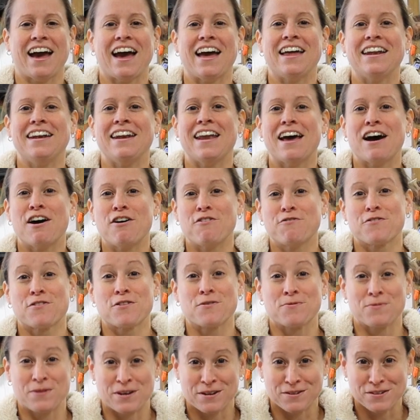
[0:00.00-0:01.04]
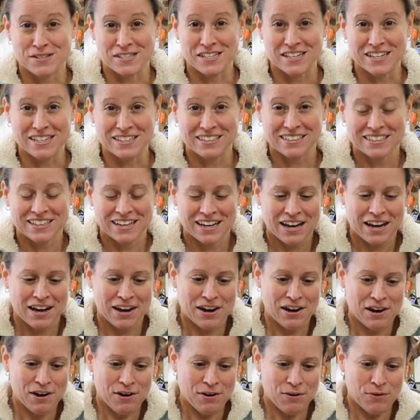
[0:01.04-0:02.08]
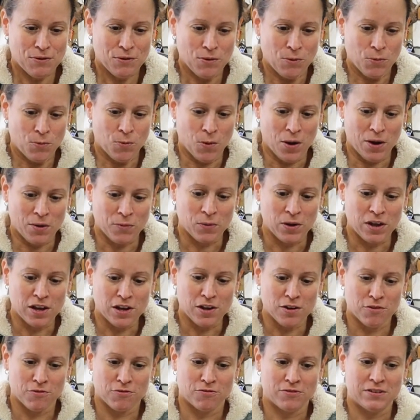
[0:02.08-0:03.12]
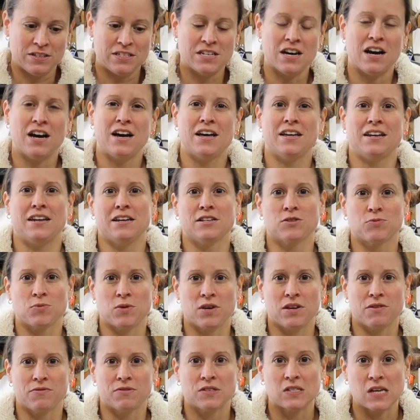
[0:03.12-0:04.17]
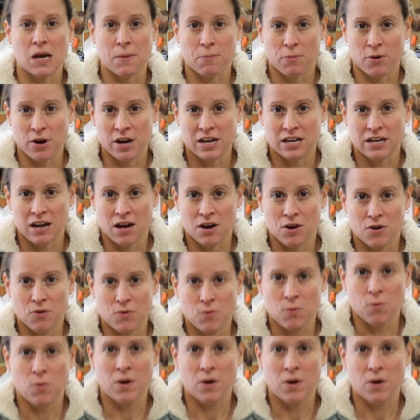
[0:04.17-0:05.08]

And now for the rear seat. What we've done is we've separated out